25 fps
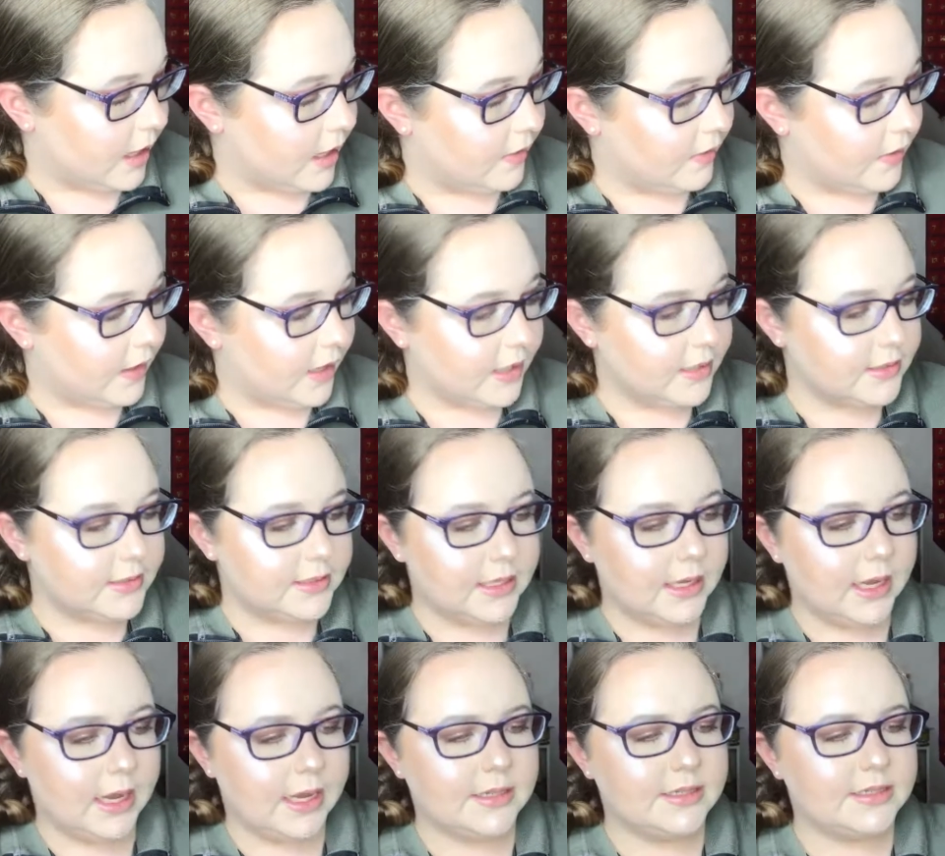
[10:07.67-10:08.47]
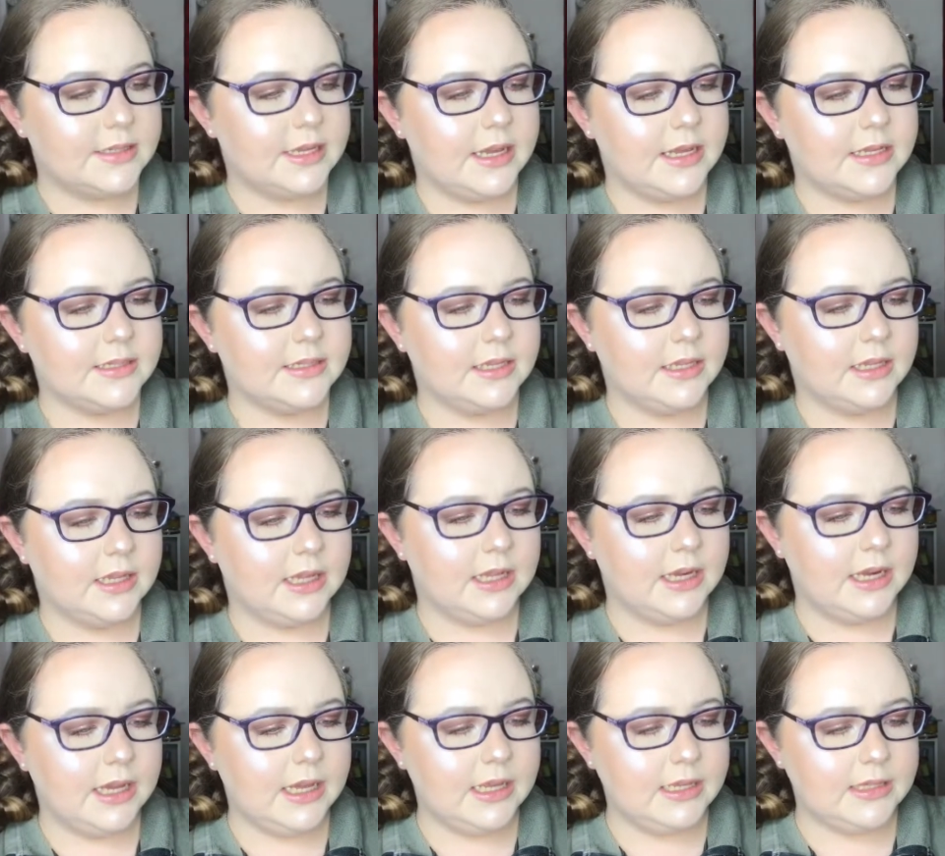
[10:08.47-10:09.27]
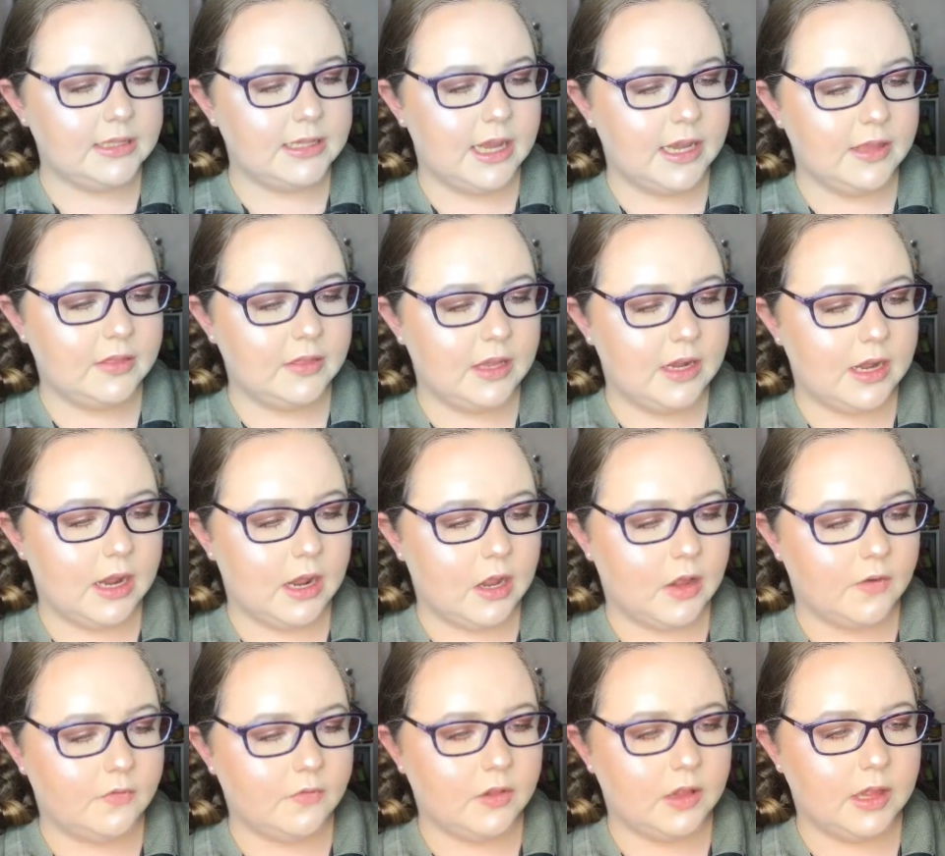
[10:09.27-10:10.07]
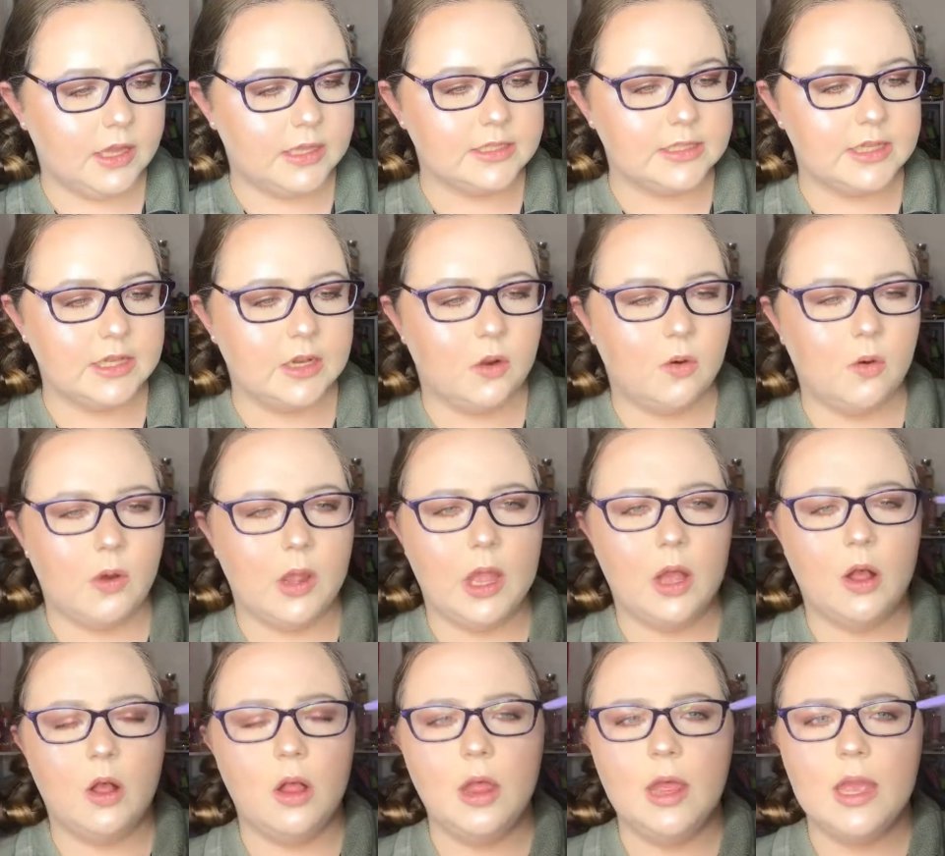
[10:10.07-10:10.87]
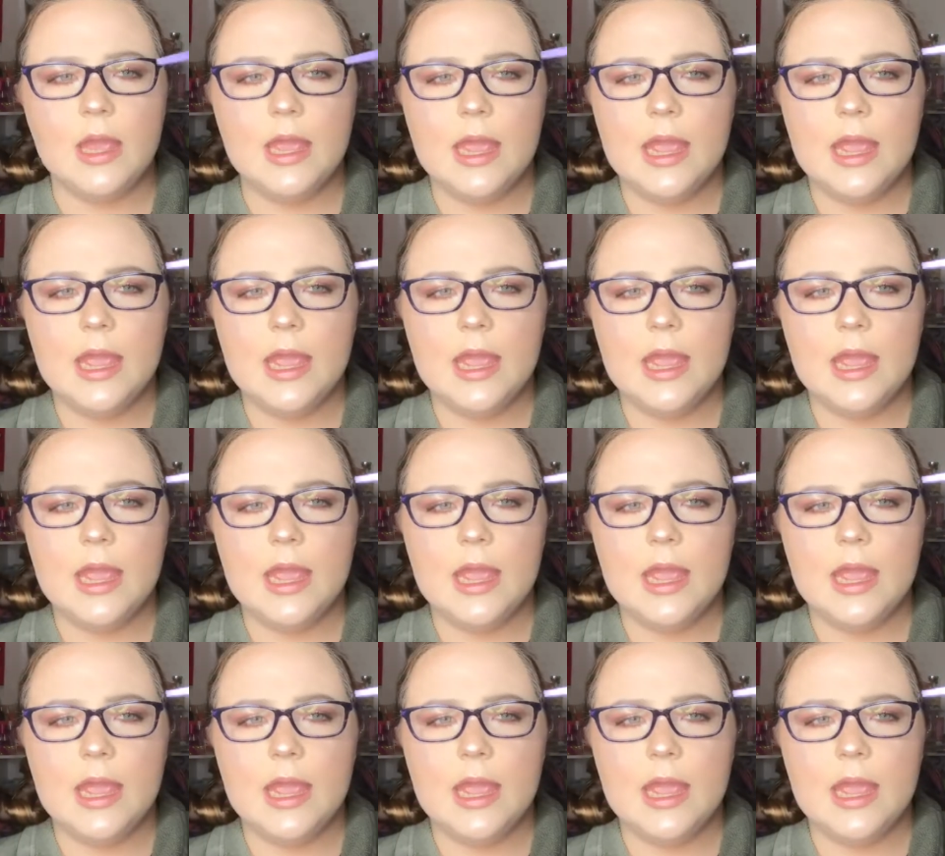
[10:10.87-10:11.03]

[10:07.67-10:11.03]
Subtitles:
The next thing I see is the Clinique Take the Day Off Cleansing Oil.